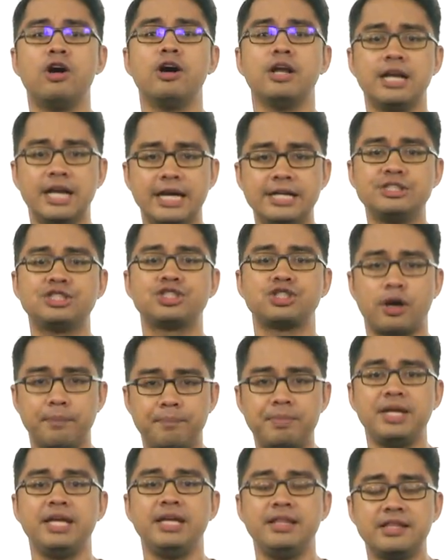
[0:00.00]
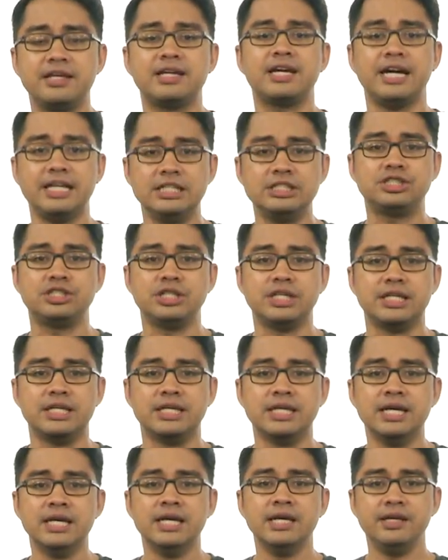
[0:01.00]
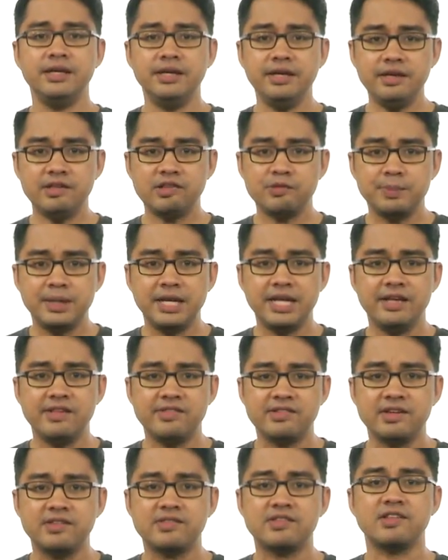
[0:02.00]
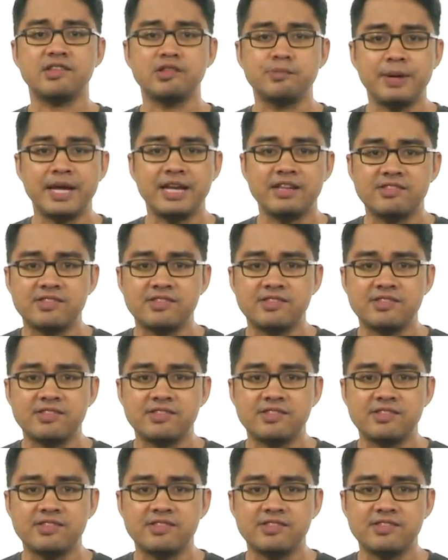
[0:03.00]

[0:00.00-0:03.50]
online shopping in the country? East Malaysians spend